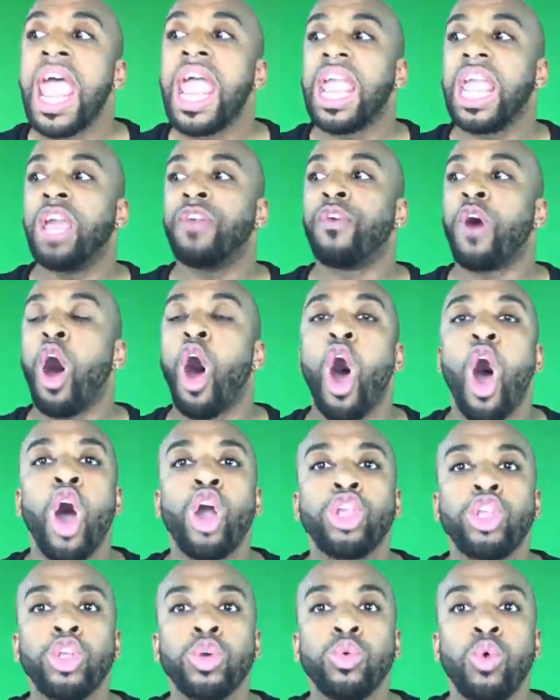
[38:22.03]
If all
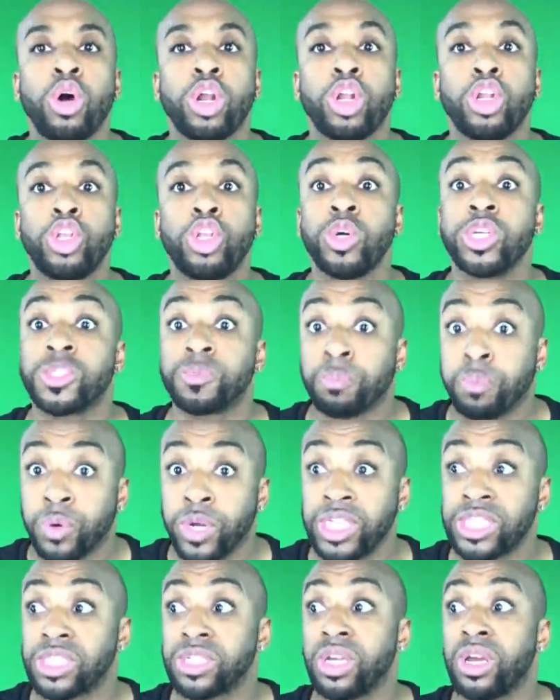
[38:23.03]
you want to do is
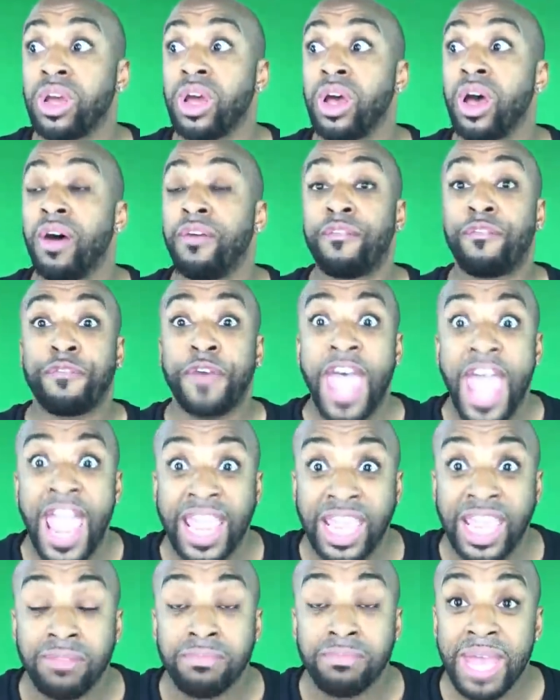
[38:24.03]
preach
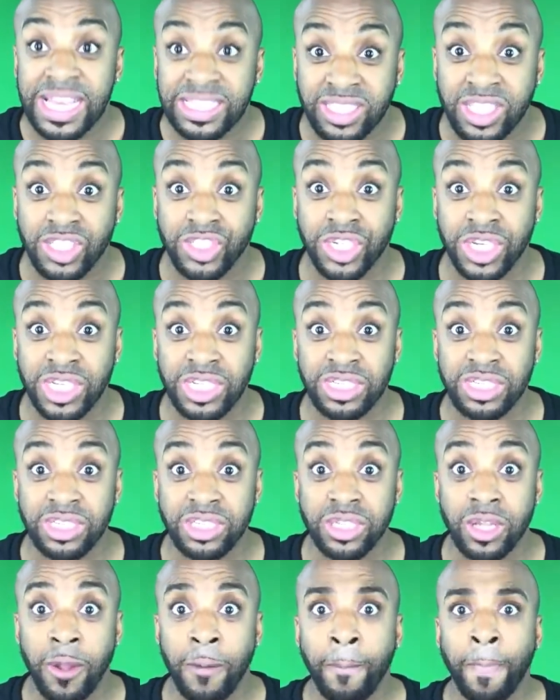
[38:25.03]
faggot messages